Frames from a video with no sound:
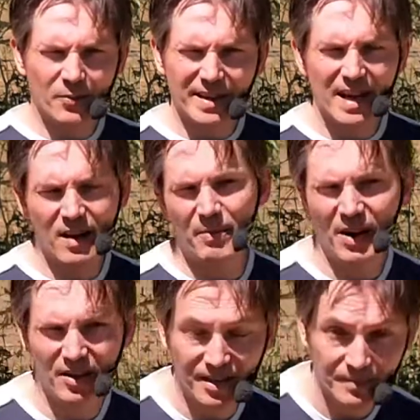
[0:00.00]
without a
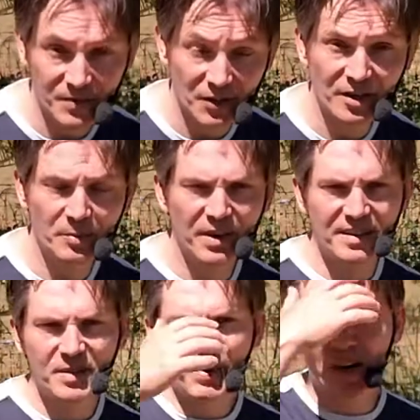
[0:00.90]
partner? So can you
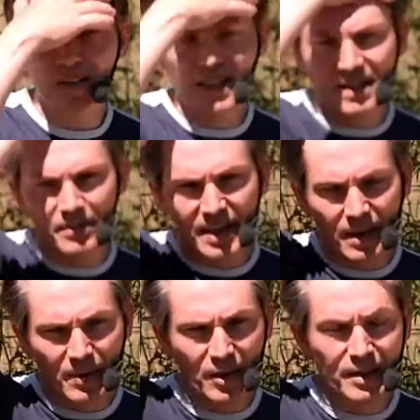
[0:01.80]
practice partner dancing without
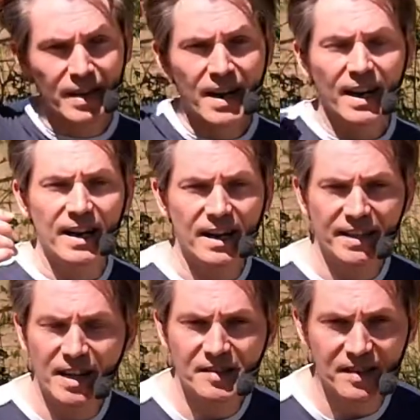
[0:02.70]
a partner? And
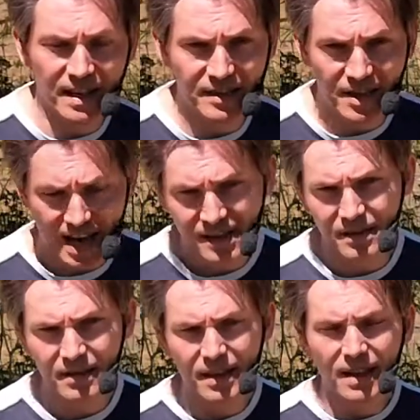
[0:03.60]
the answer to that is yes.